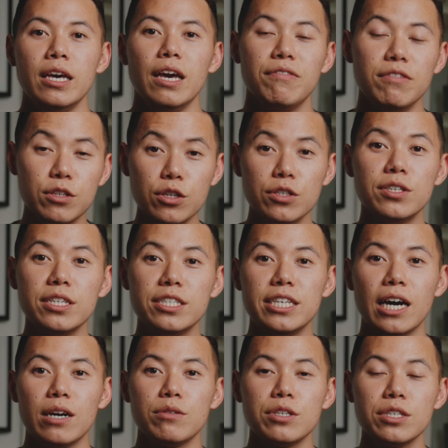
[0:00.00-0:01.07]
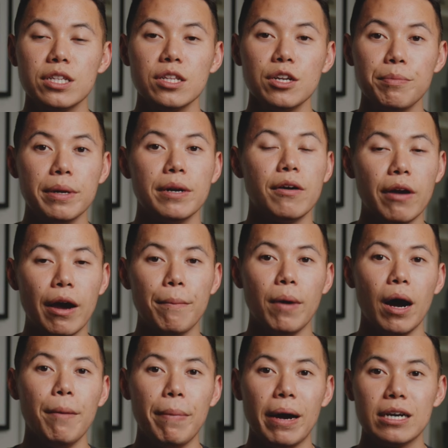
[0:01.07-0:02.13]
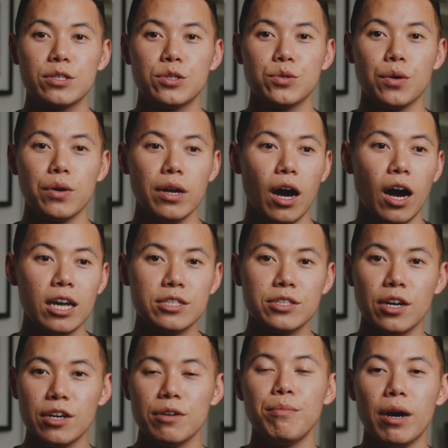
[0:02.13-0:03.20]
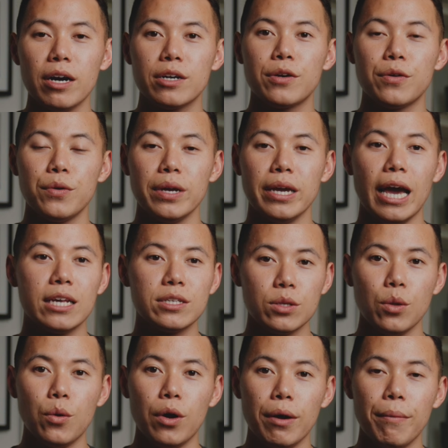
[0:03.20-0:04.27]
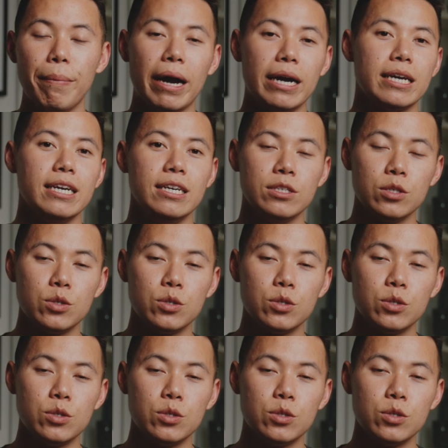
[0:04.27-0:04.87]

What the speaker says: If you're new to the channel, just a little bit around my backstory. I started my career as a lawyer back in